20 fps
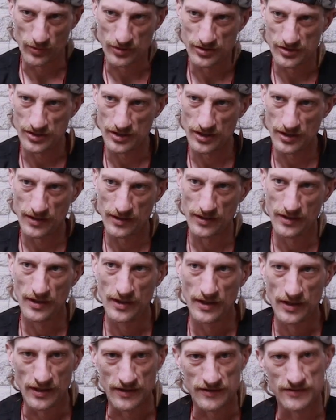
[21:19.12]
moisture
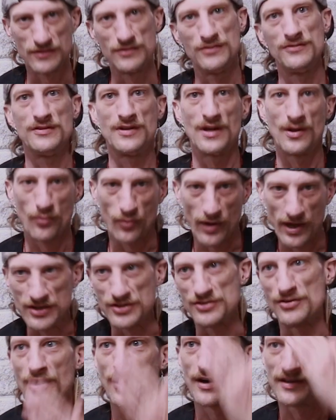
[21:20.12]
as soon as you get wet
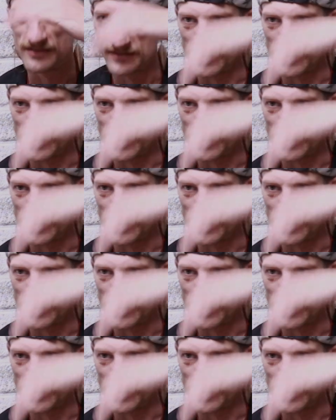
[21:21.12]
dry